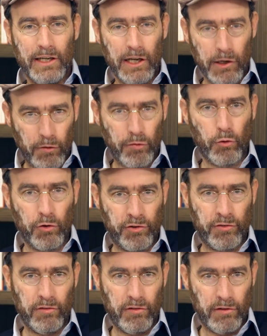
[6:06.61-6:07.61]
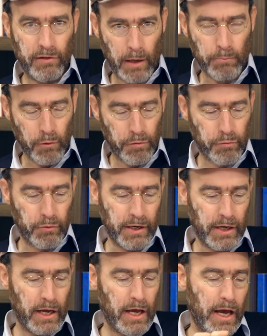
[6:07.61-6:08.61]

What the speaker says: in source number 3.